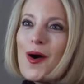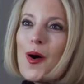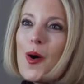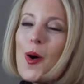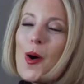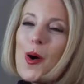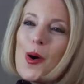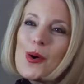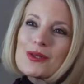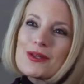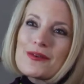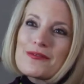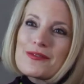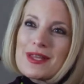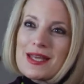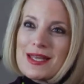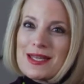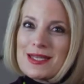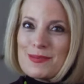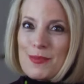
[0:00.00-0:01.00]
all of
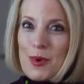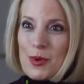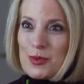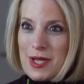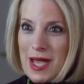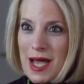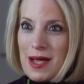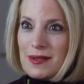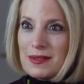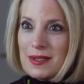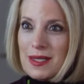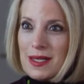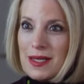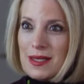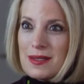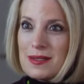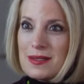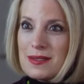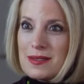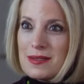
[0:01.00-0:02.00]
these
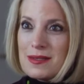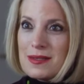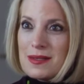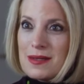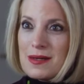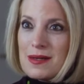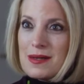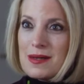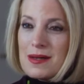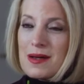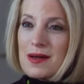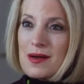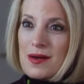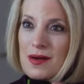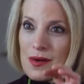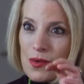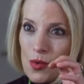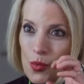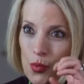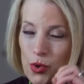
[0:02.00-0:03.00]
modalities
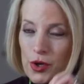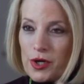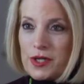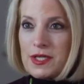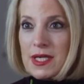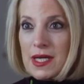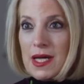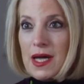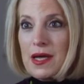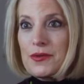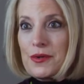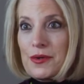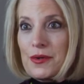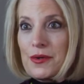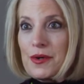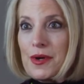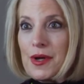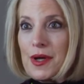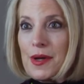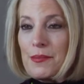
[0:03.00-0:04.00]
work together,
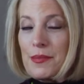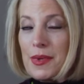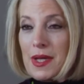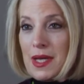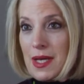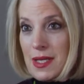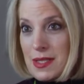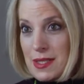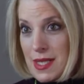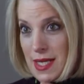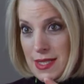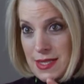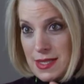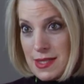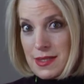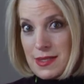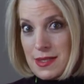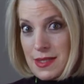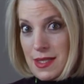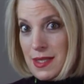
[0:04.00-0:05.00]
because that's
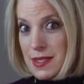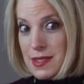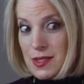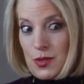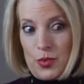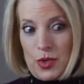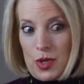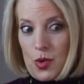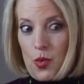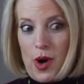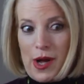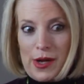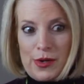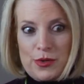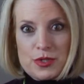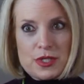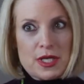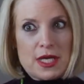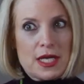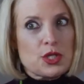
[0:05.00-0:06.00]
disease that
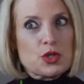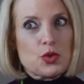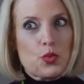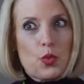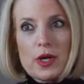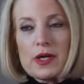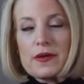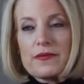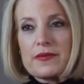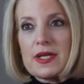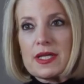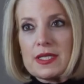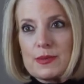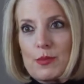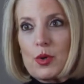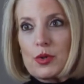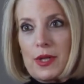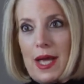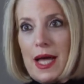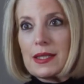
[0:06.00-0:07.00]
requires each one of these
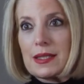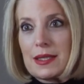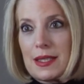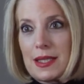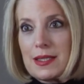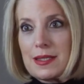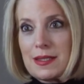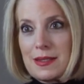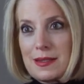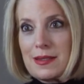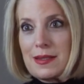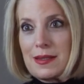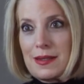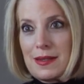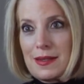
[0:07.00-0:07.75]
modalities.